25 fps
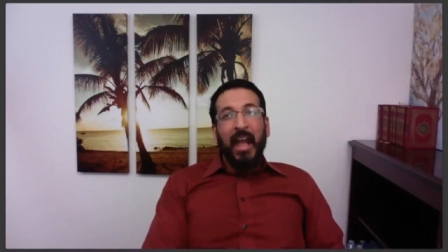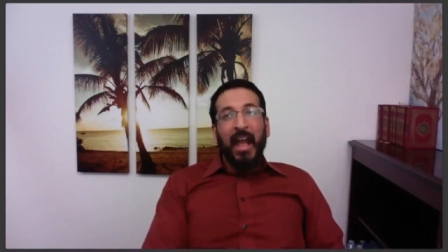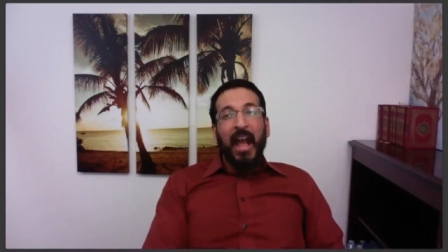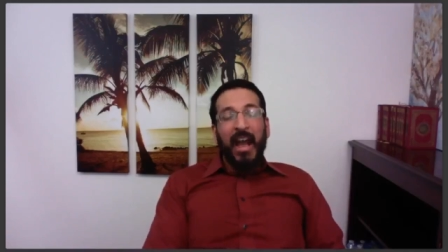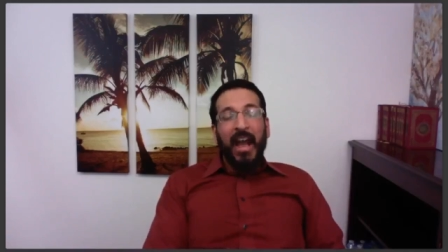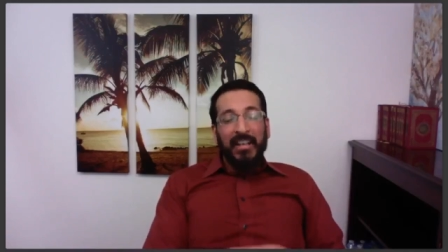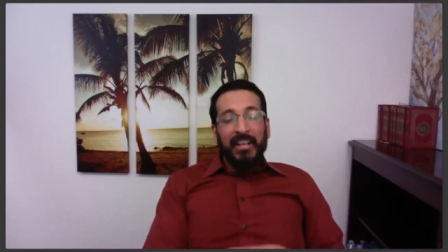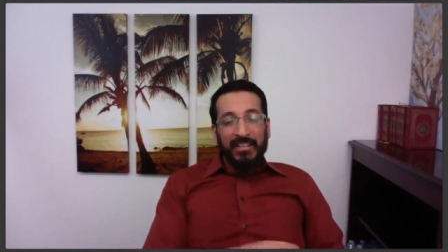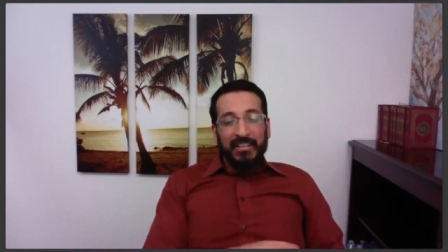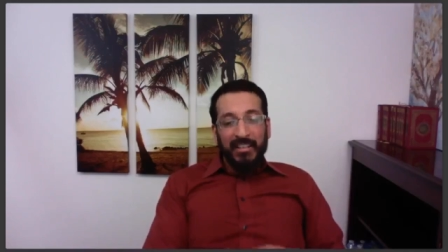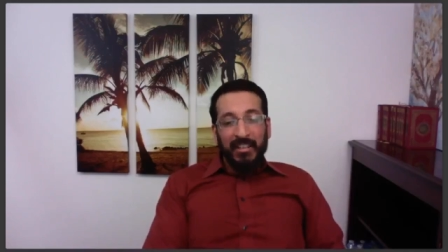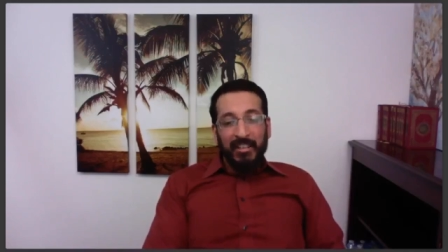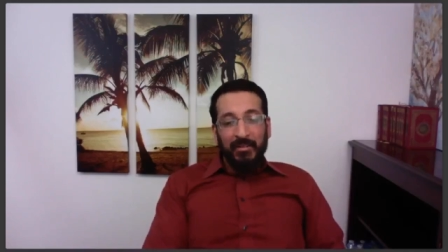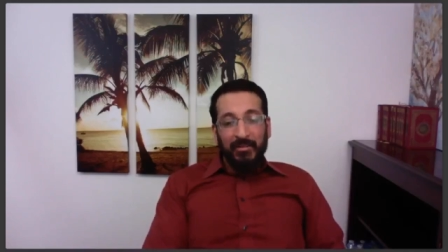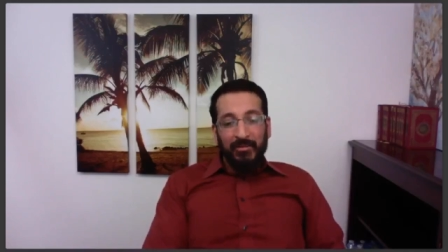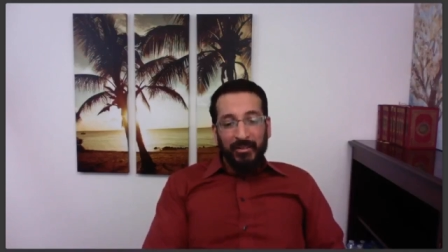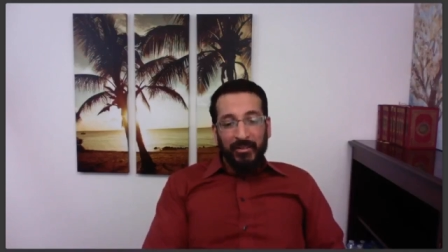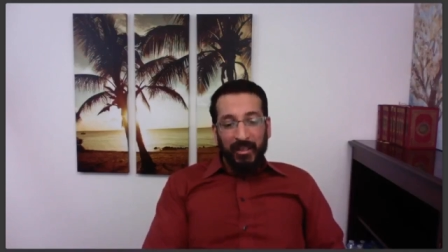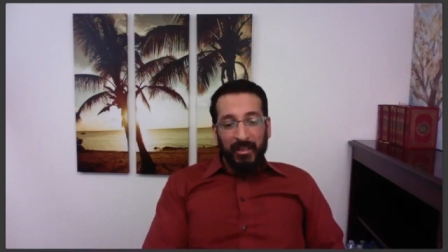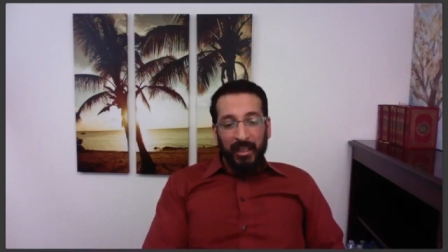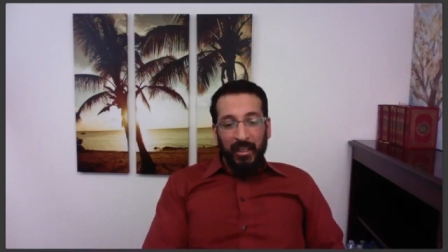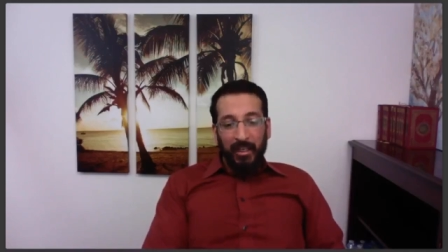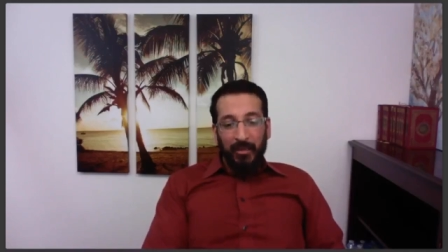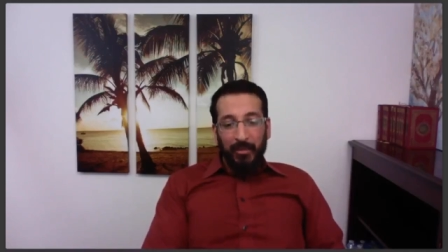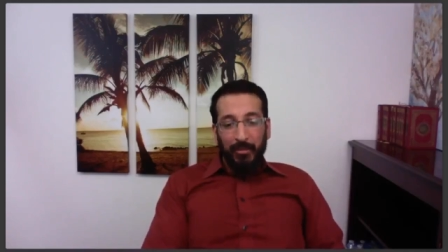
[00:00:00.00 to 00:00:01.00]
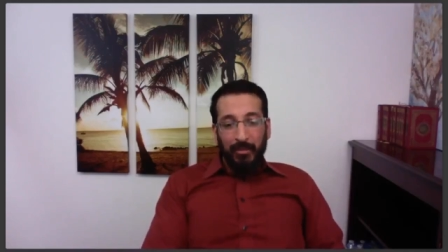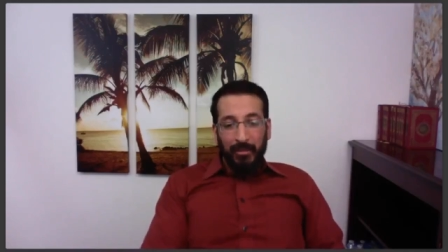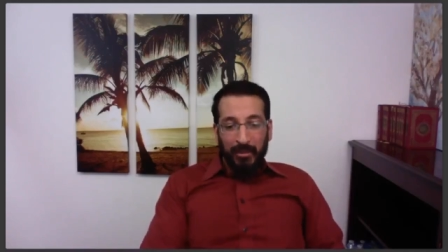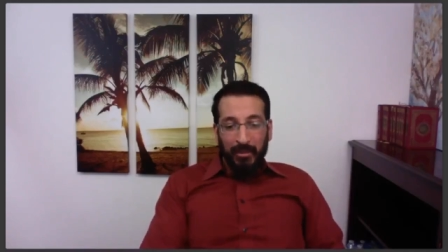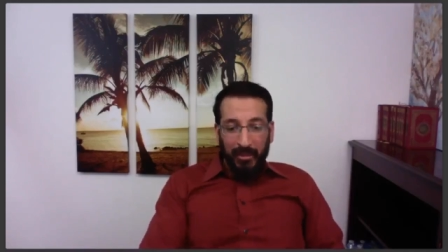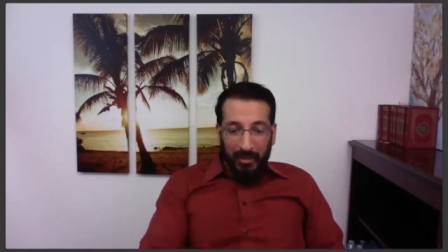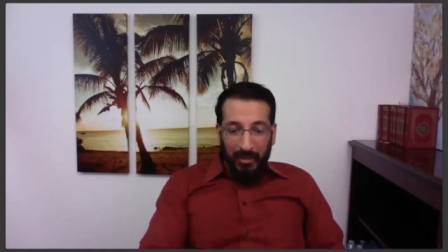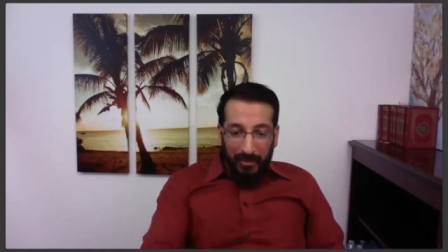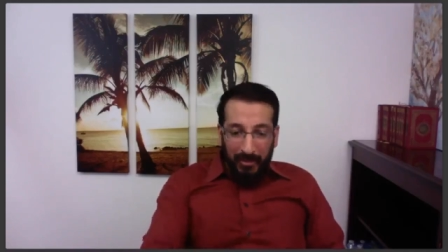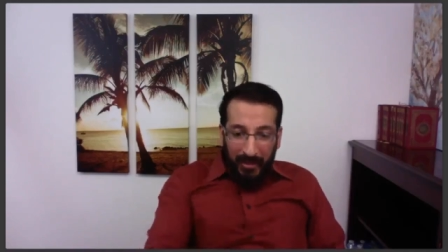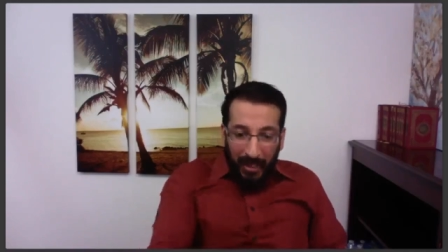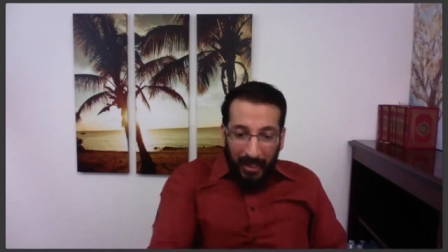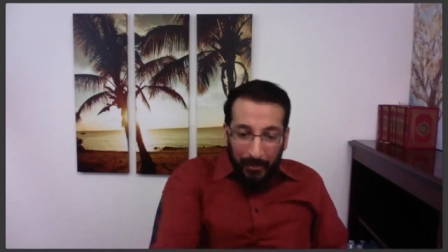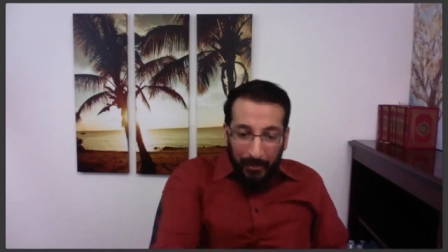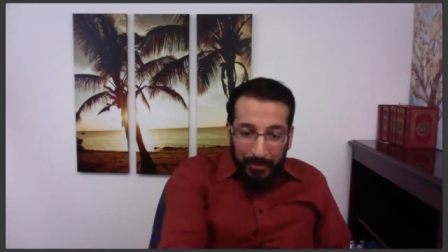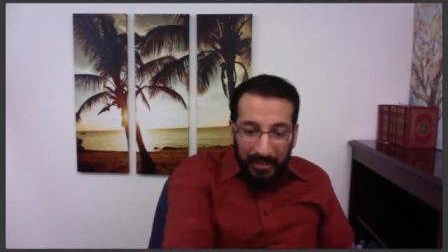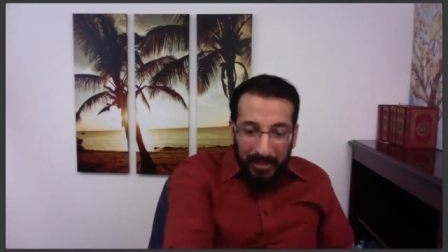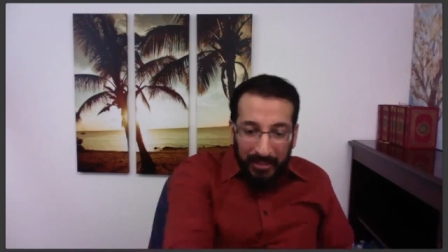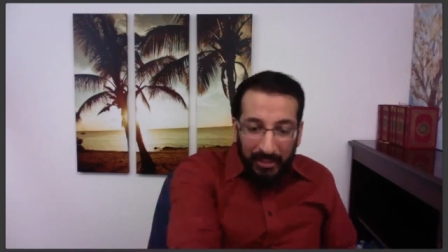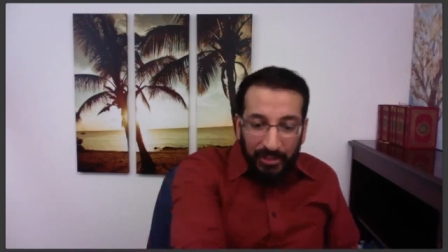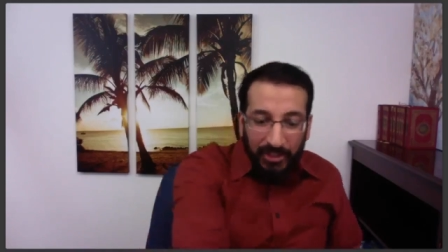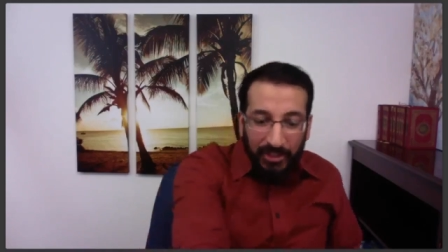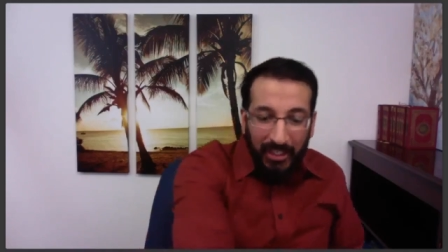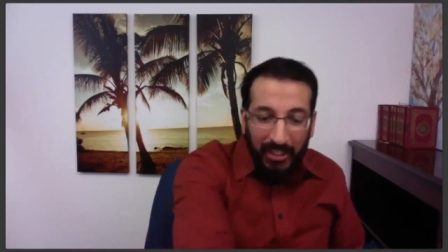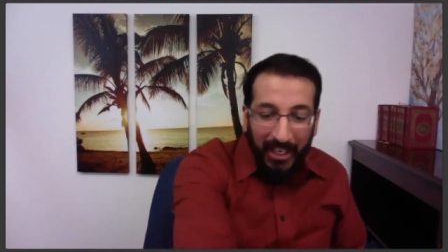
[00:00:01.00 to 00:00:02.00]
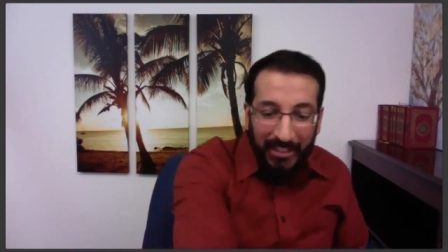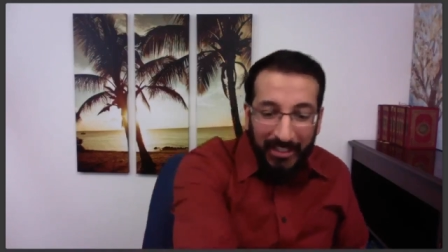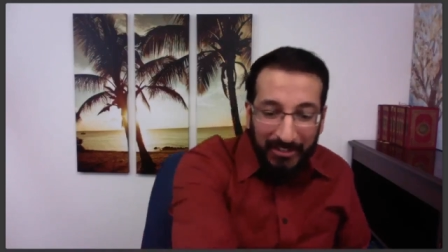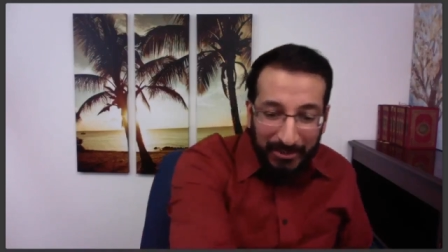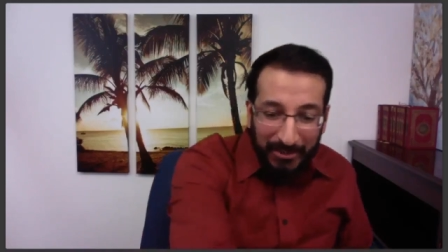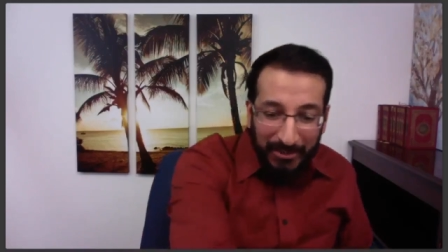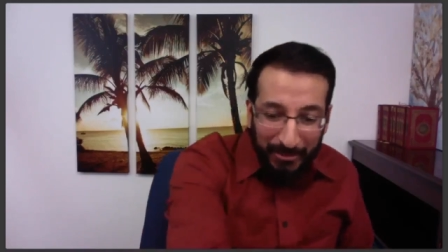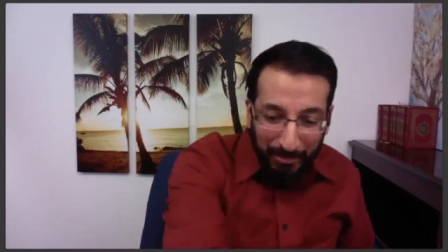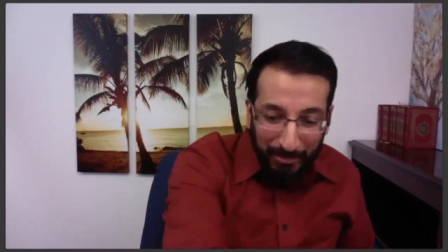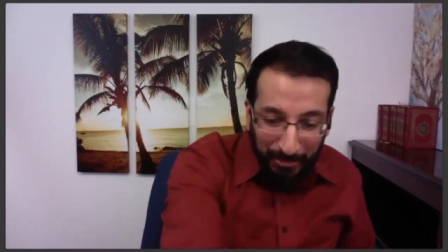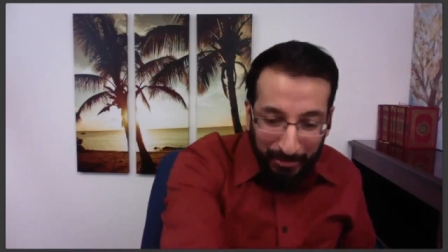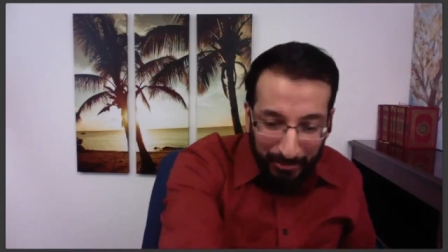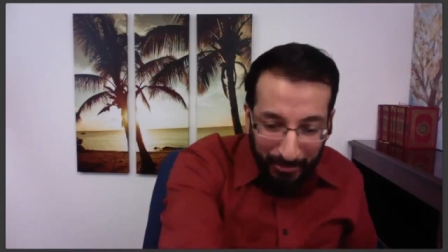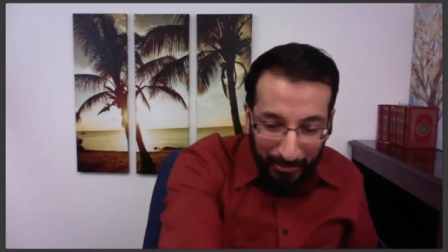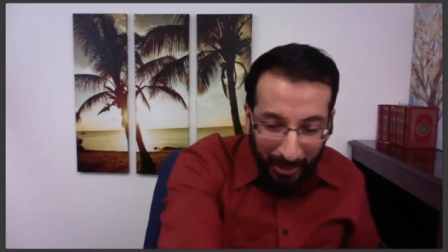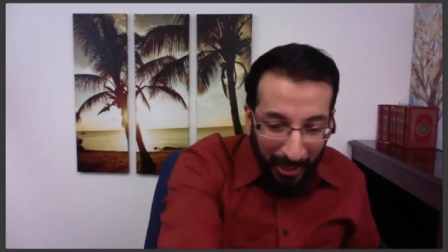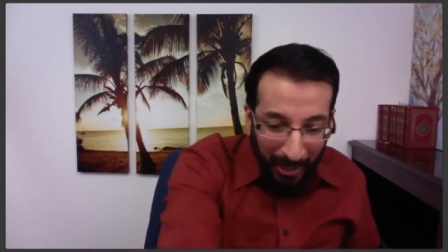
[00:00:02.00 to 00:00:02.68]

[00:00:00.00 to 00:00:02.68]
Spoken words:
asking for help, not being shy to